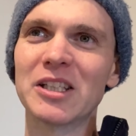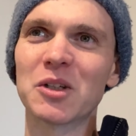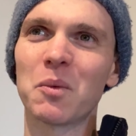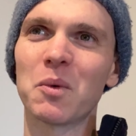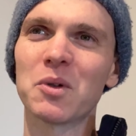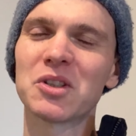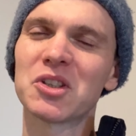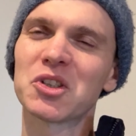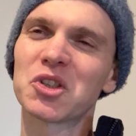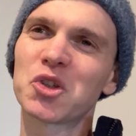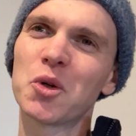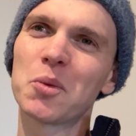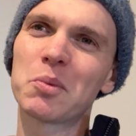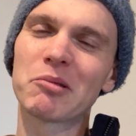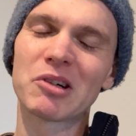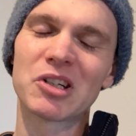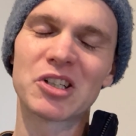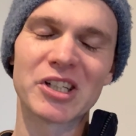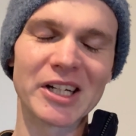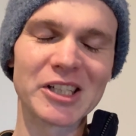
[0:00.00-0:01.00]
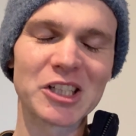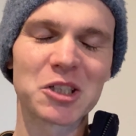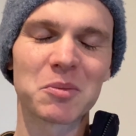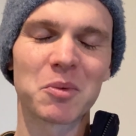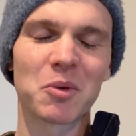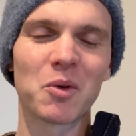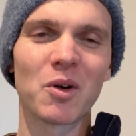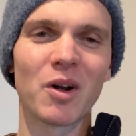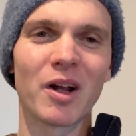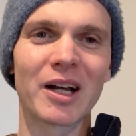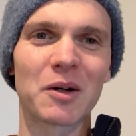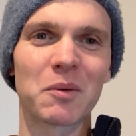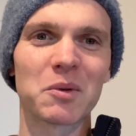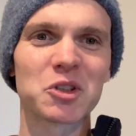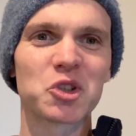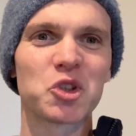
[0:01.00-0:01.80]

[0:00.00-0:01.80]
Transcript: It wasn't super adjustable, like it wasn't